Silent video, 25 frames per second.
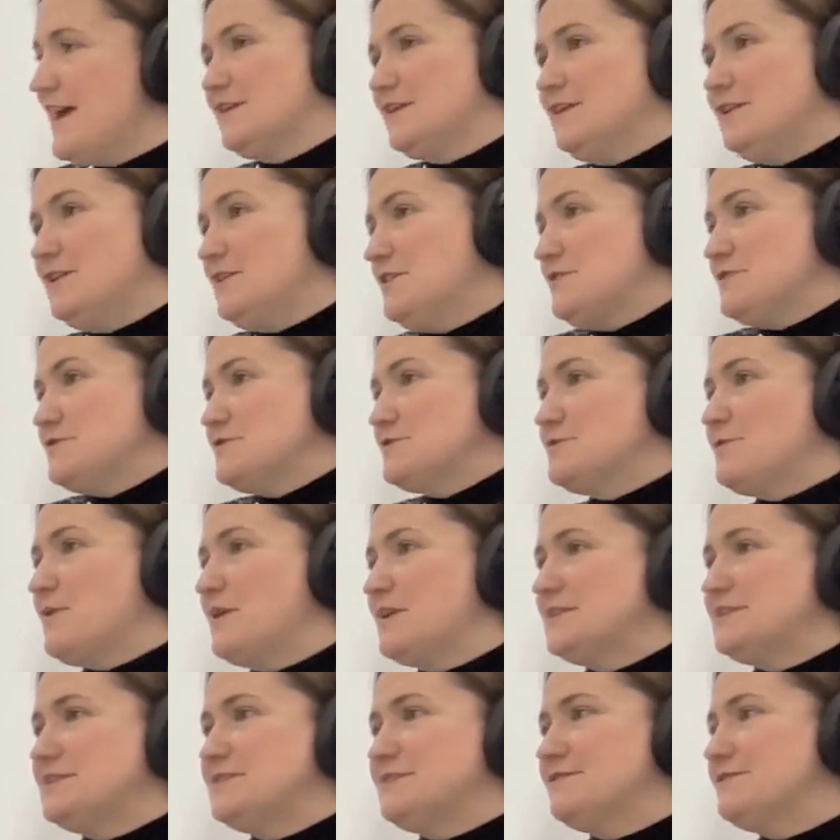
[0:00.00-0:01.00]
There's
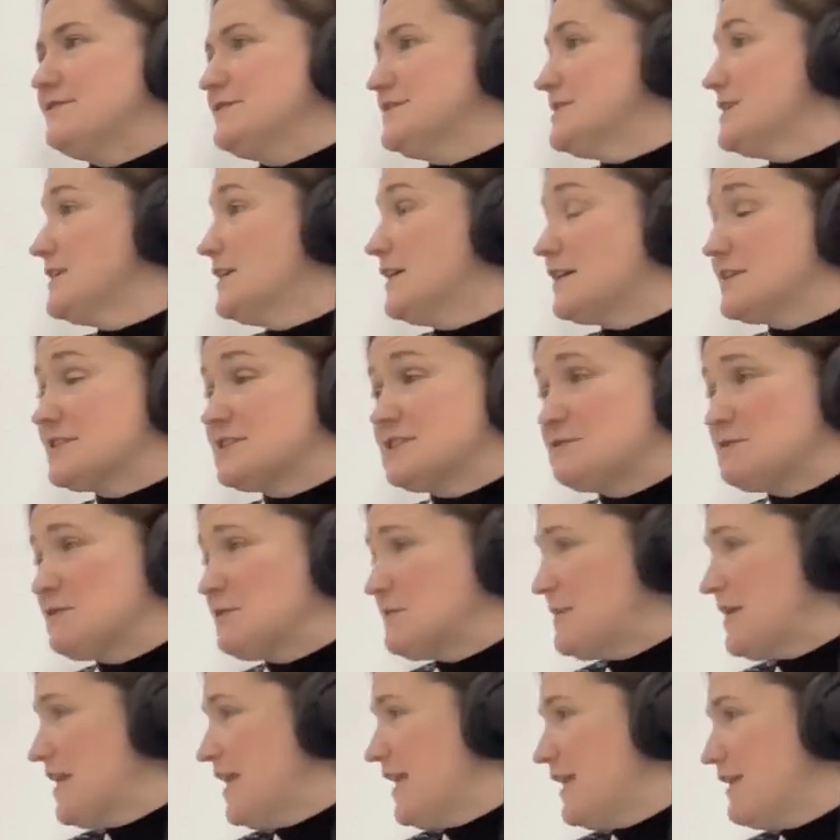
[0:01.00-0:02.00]
quite a difference in customer
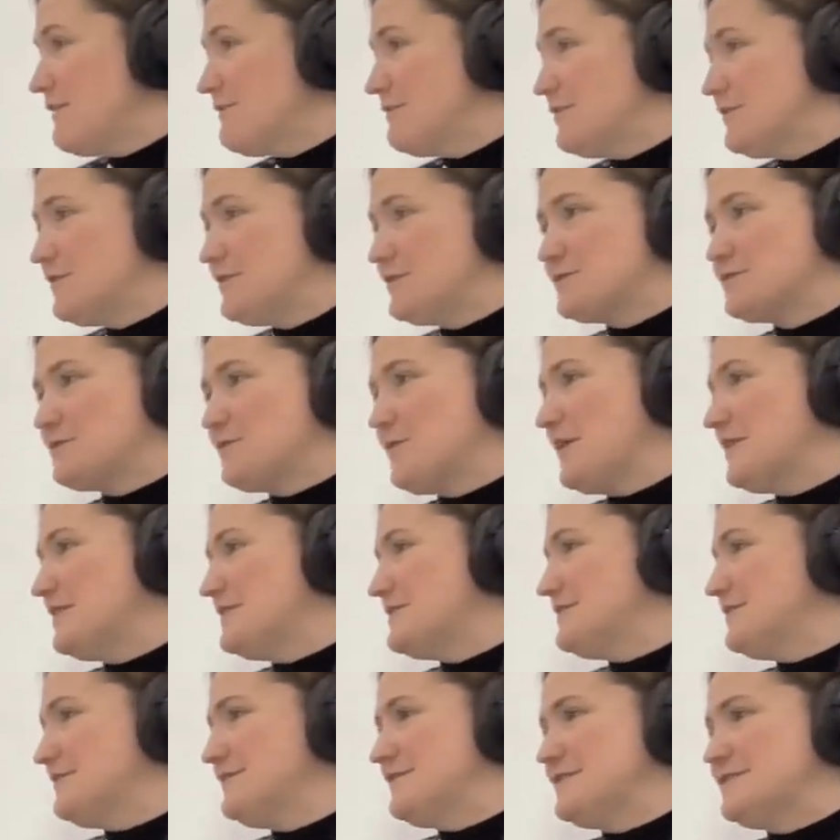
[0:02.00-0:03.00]
behavior. There's quite a
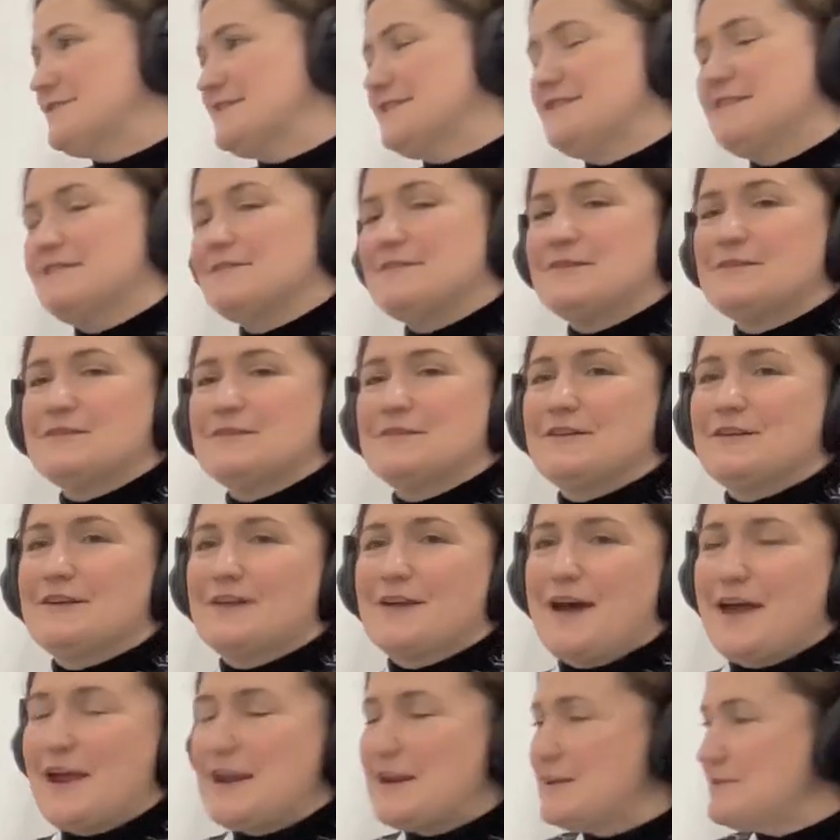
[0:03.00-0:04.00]
difference in the
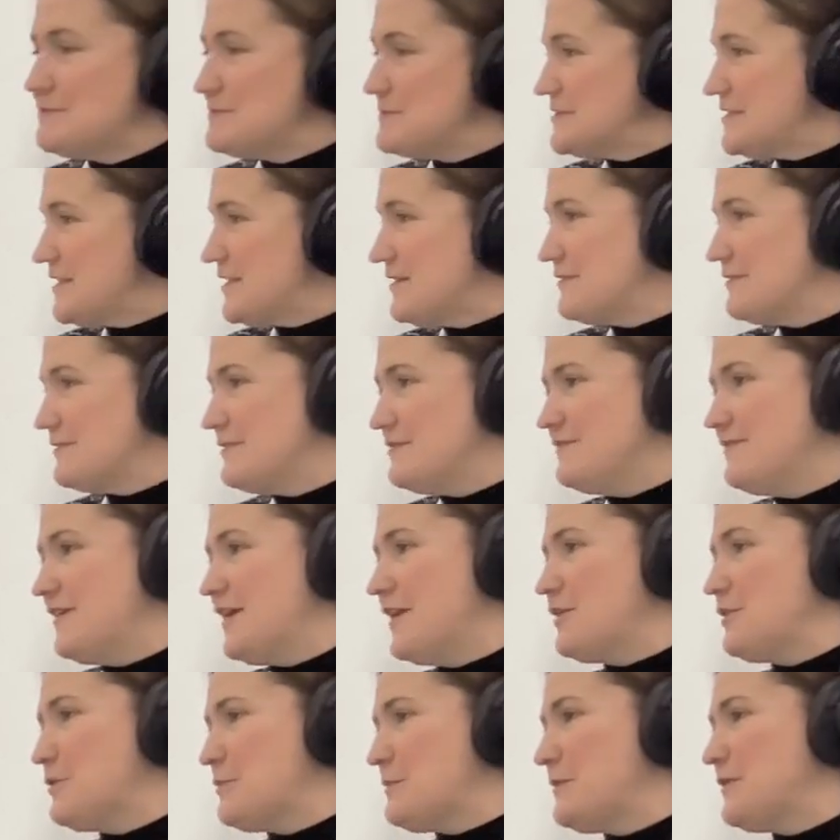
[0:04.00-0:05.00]
items that are
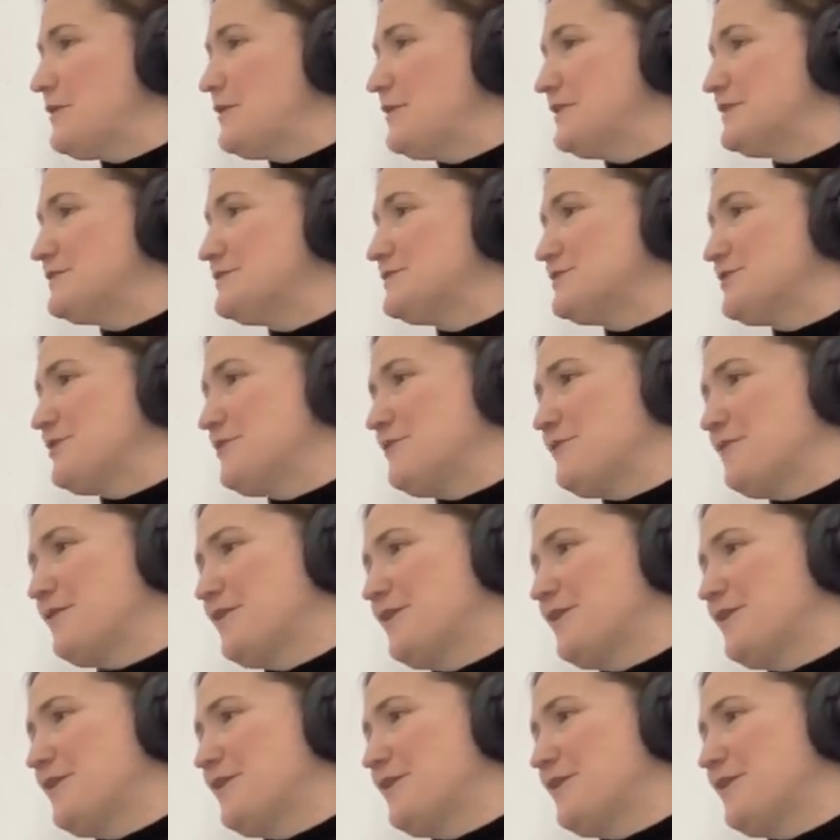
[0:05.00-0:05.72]
available. And so